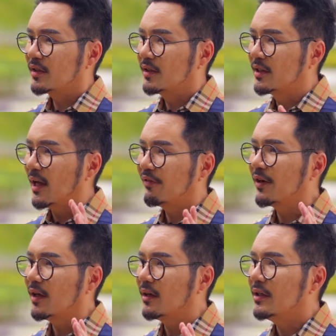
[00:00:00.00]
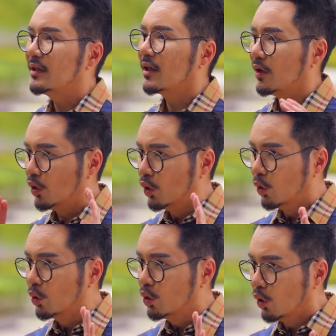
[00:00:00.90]
is definitely the
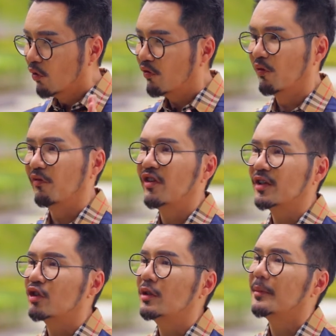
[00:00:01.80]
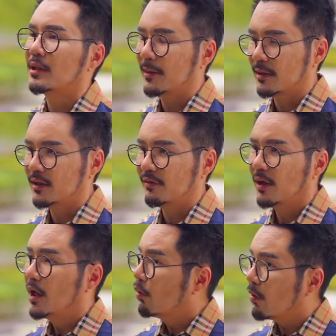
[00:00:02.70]
no-no from Feng Shui perspective.
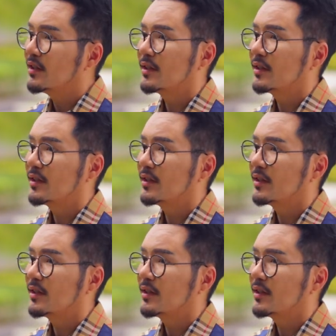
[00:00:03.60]
Why